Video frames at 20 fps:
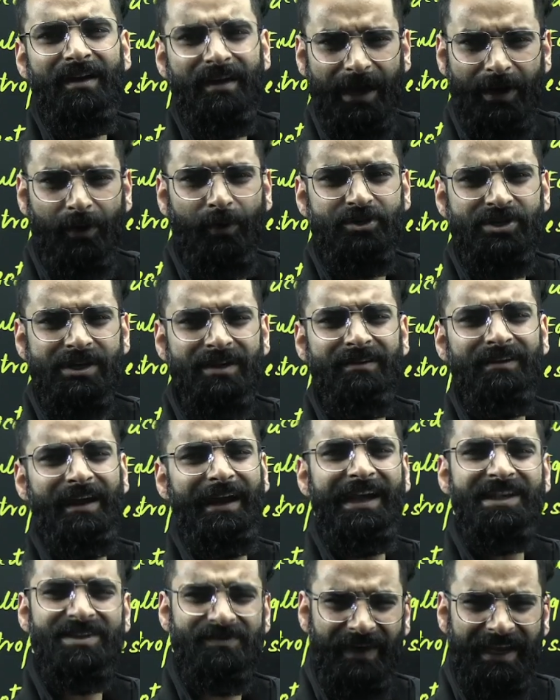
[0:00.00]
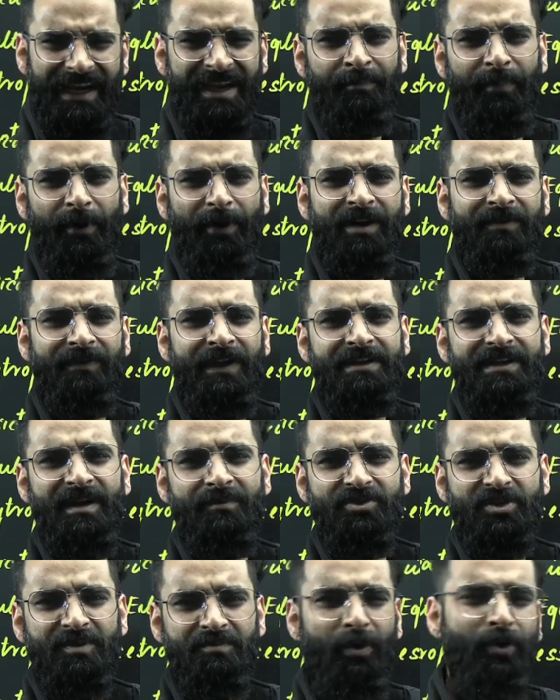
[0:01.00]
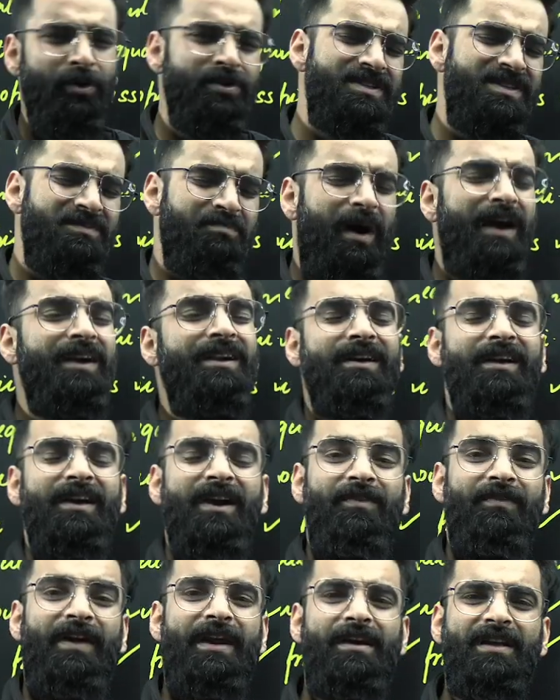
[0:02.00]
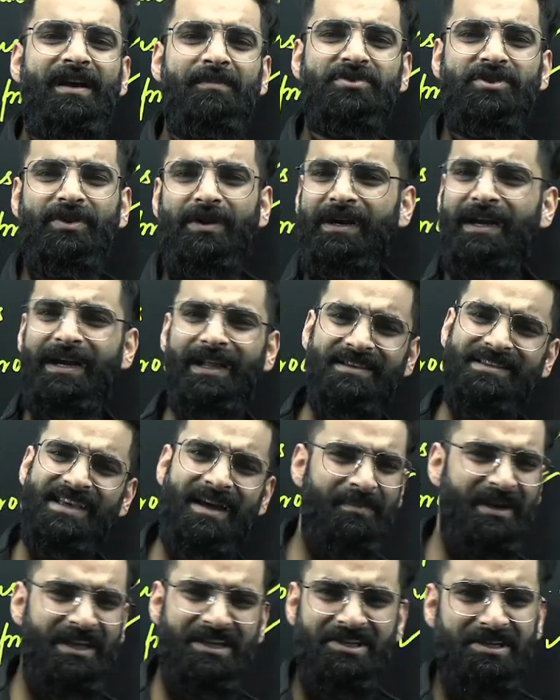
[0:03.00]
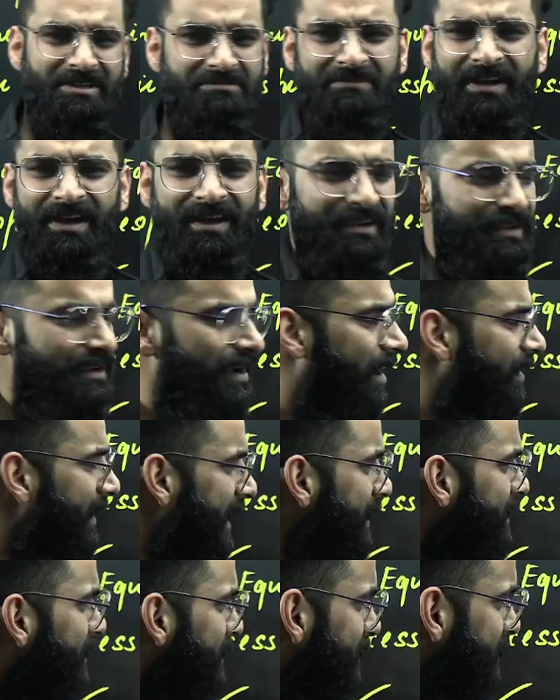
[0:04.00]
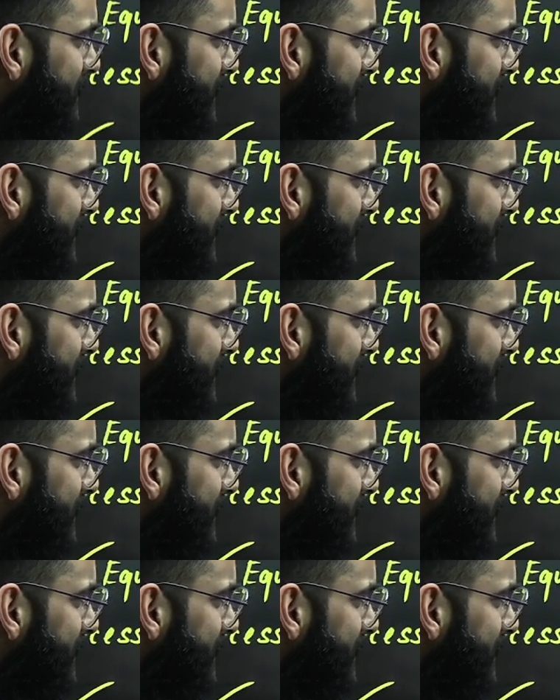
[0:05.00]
Corrosion is very important when it comes to boards, but when it comes to your NEET examination, again,